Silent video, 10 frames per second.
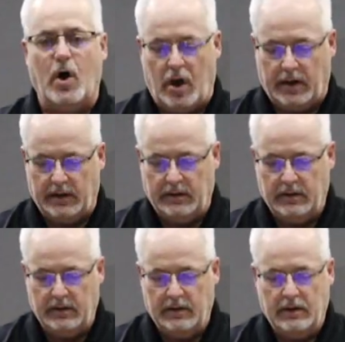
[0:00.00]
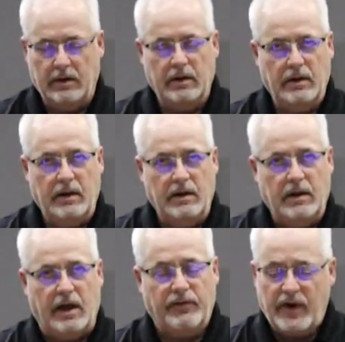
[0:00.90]
wrong.
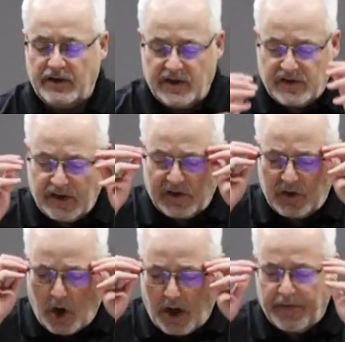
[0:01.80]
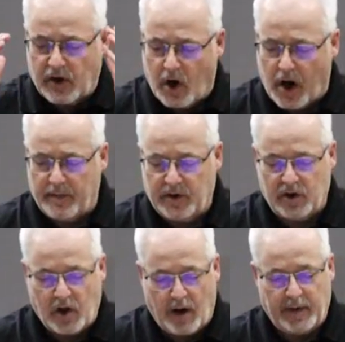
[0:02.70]
And friends, is this not the common
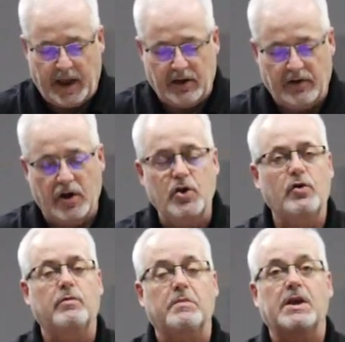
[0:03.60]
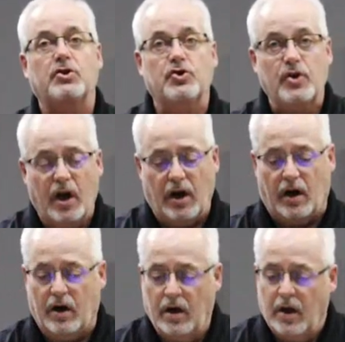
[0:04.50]
denominator that you and me
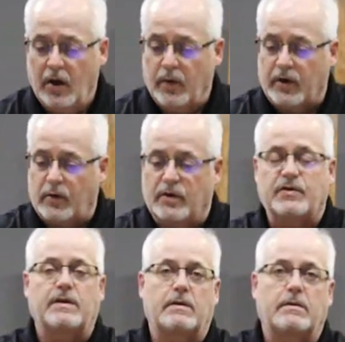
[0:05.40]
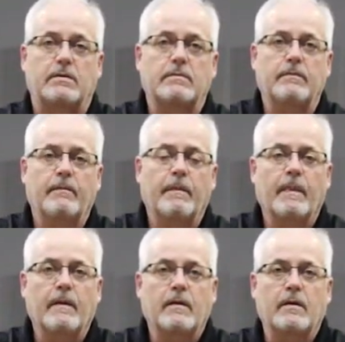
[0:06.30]
share with Kristen?
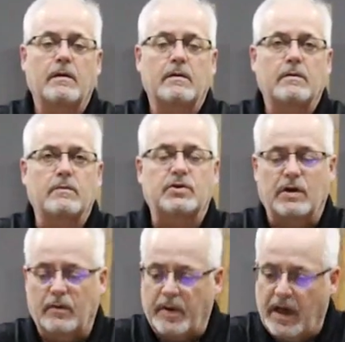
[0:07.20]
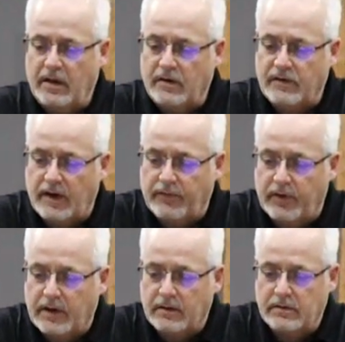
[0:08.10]
We share pain and
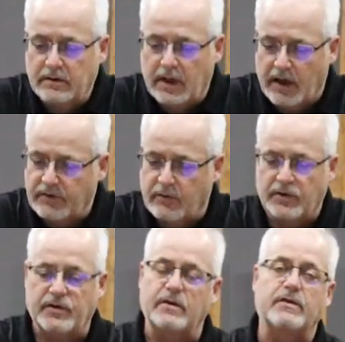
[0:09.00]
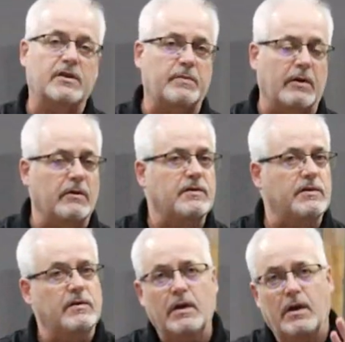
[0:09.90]
suffering. Yes, Kristen's experience
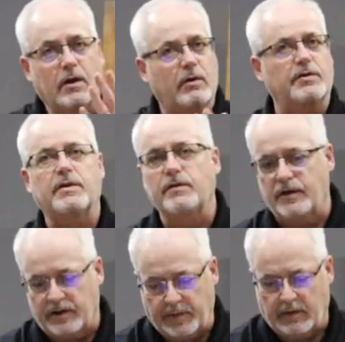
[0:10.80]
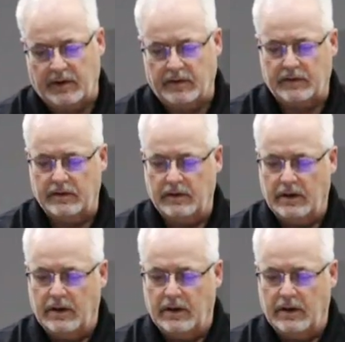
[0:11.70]
is Kristen's experience.